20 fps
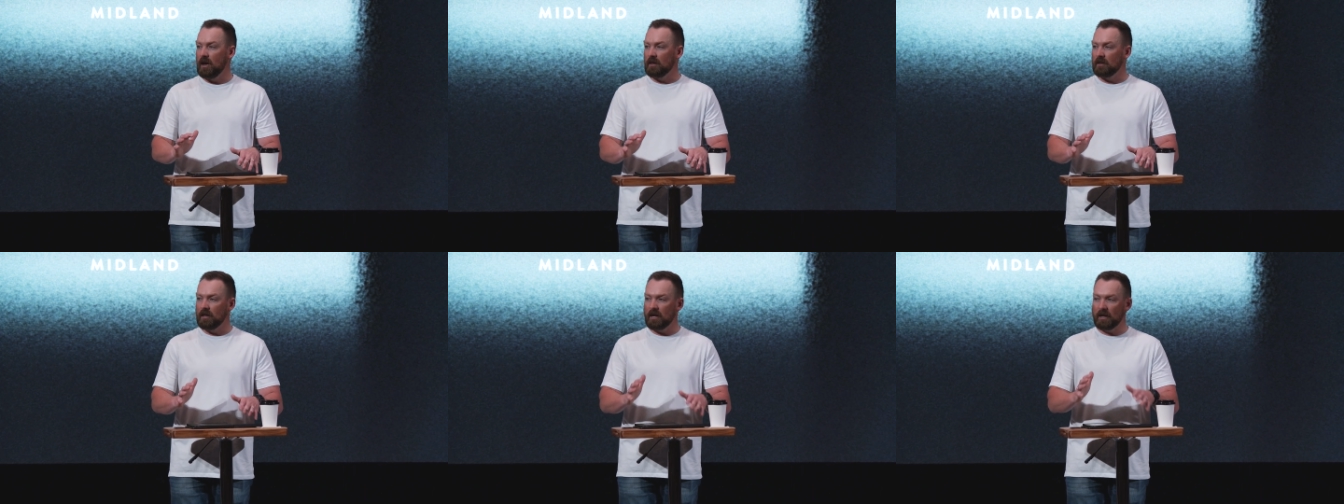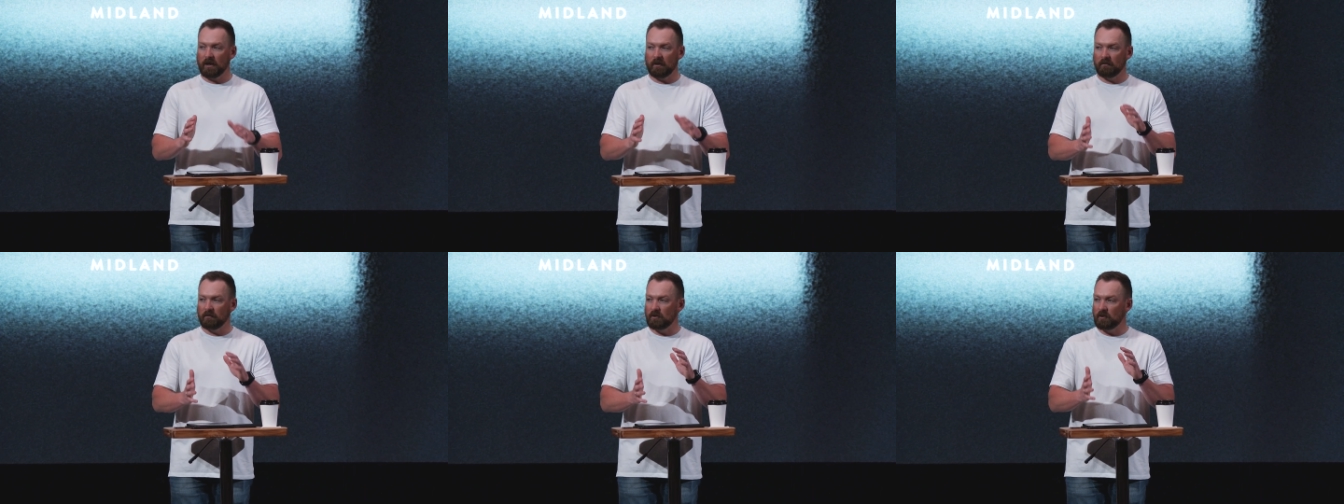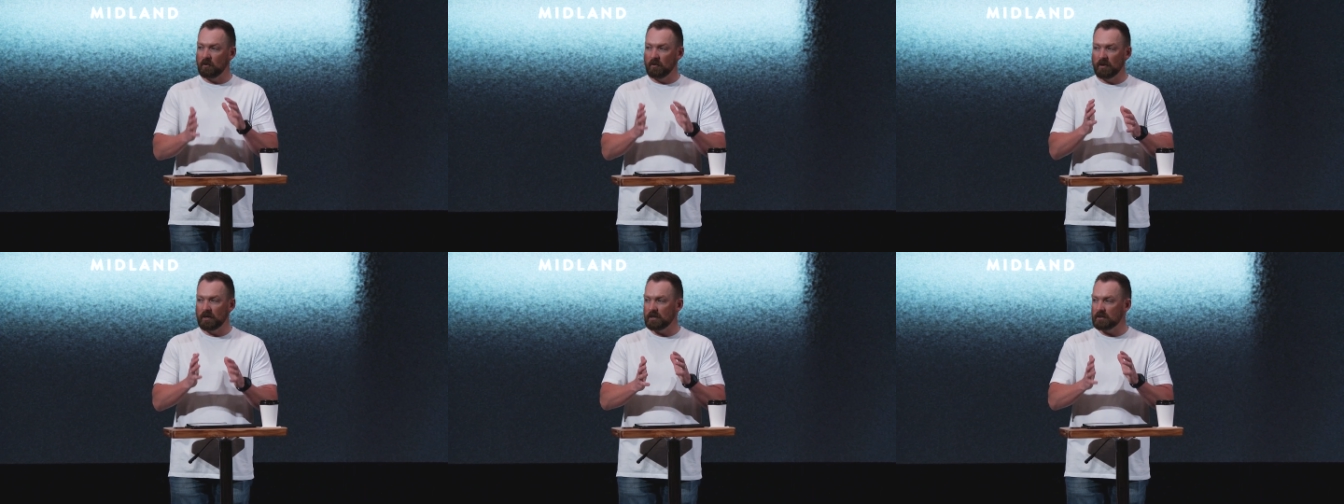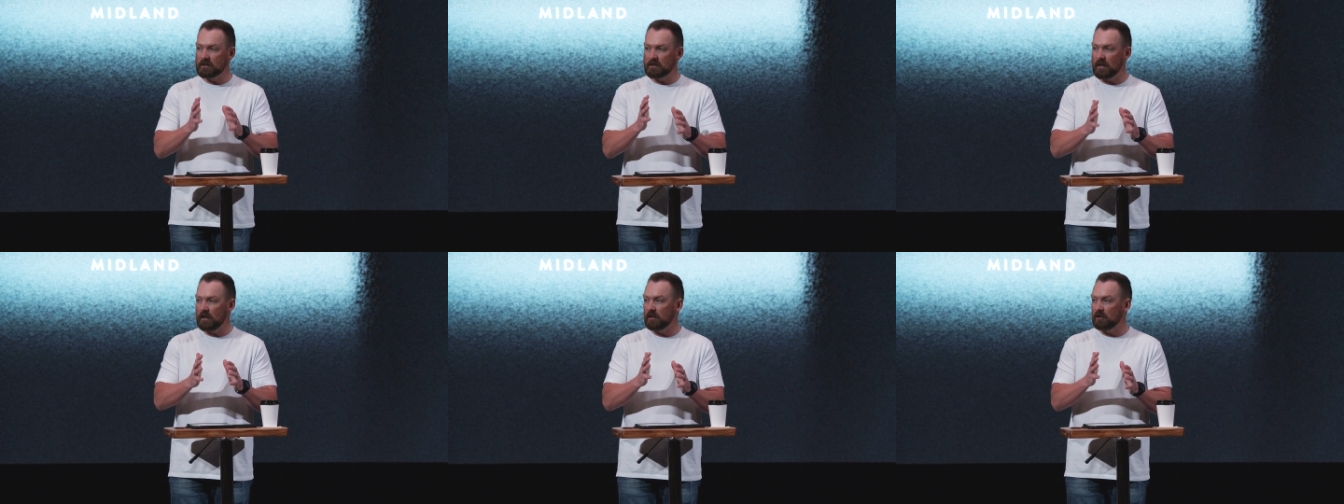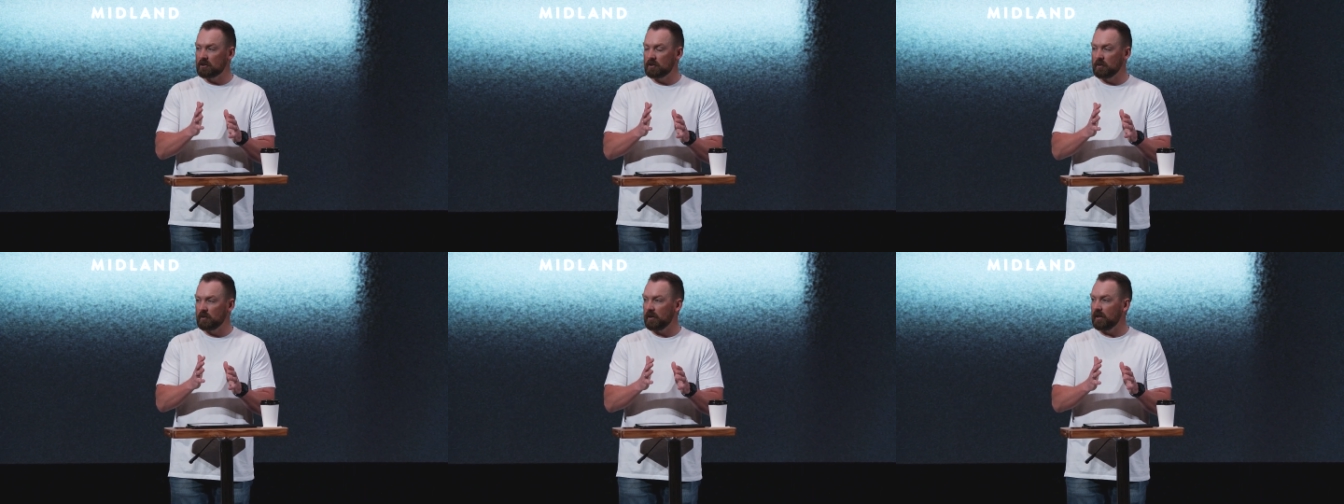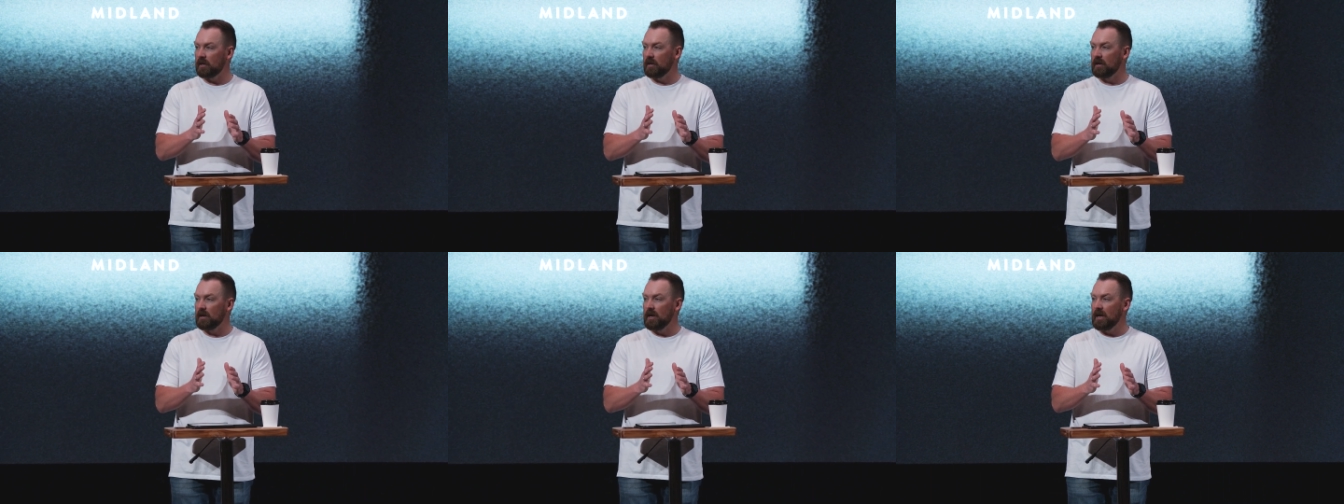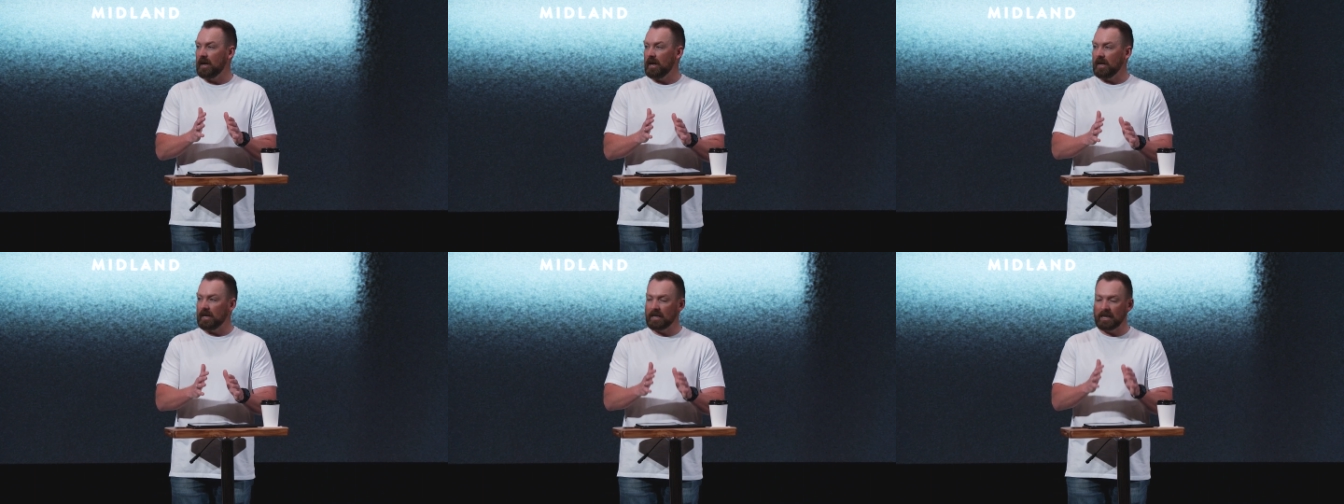Let him do his thing to it,
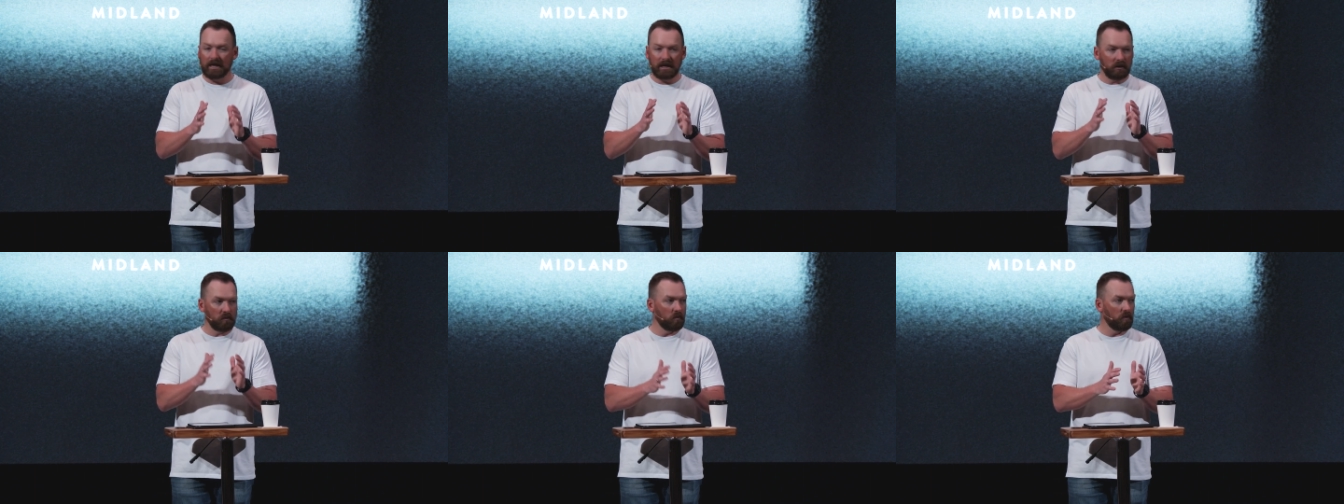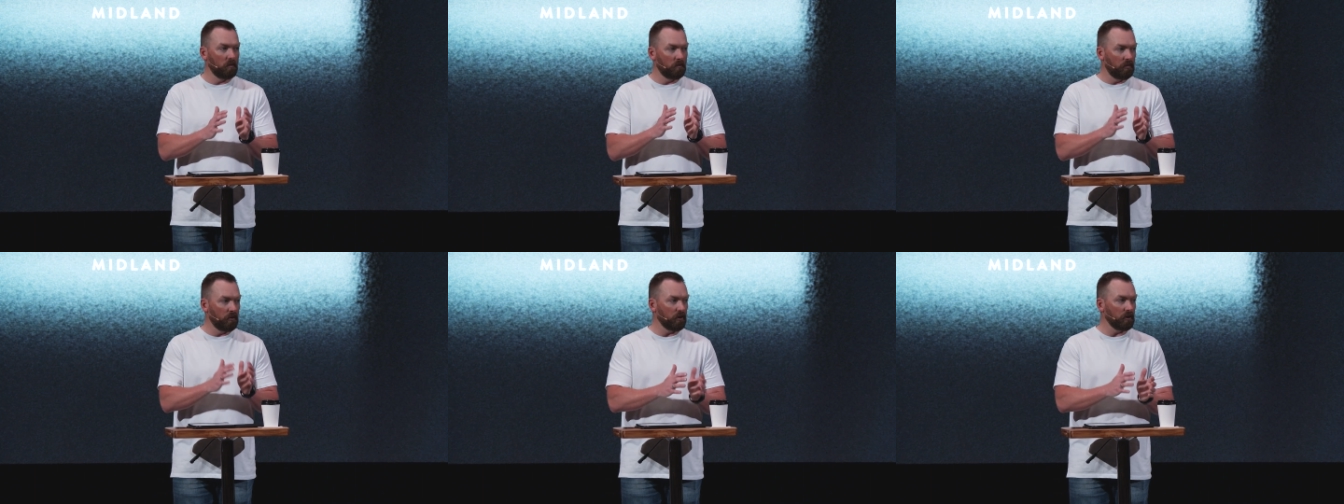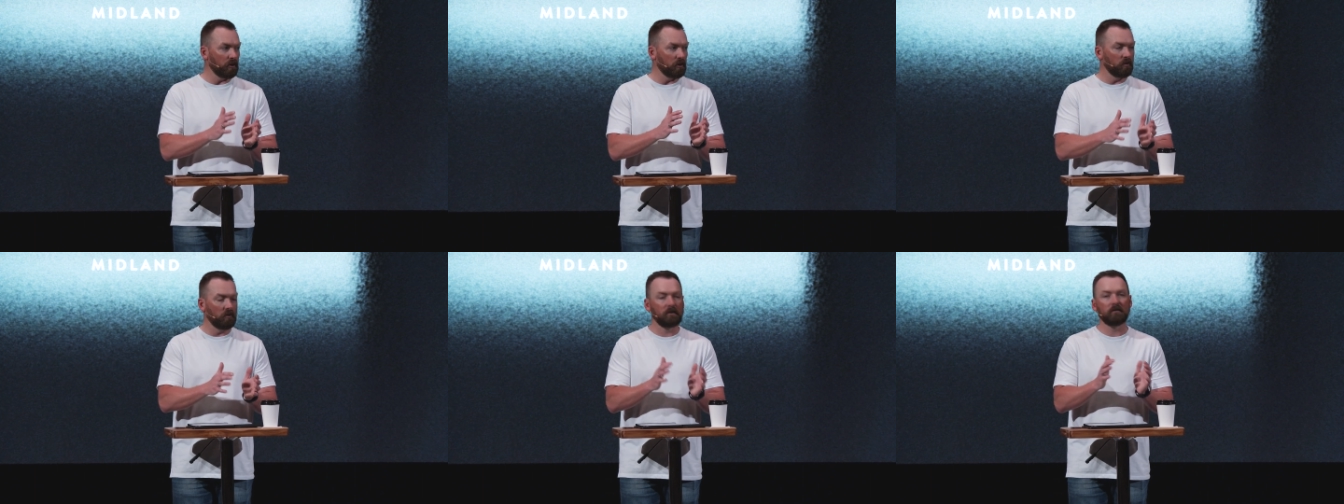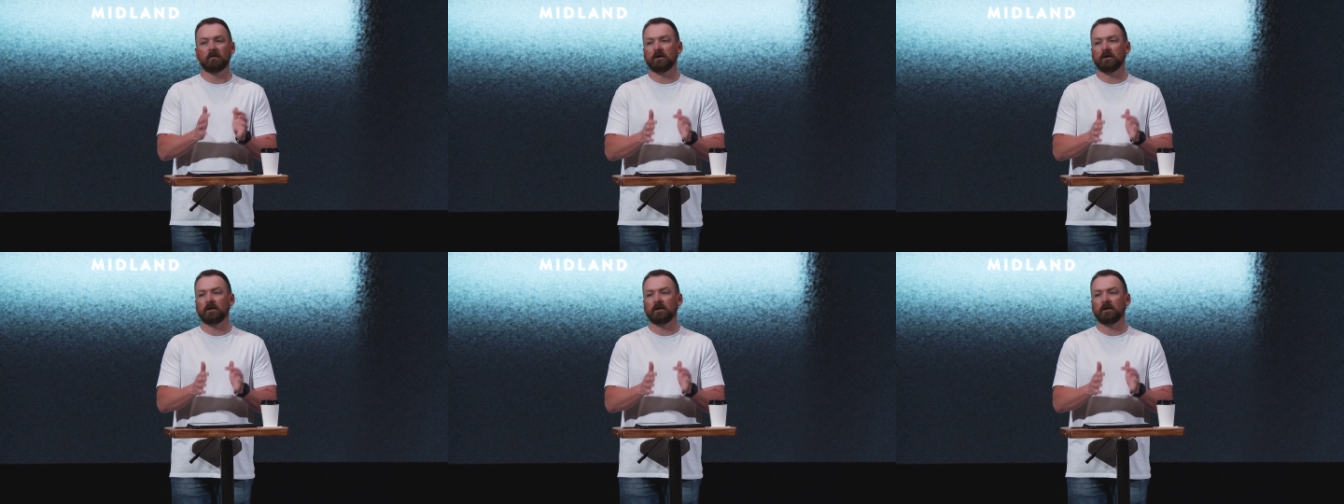and he will put you in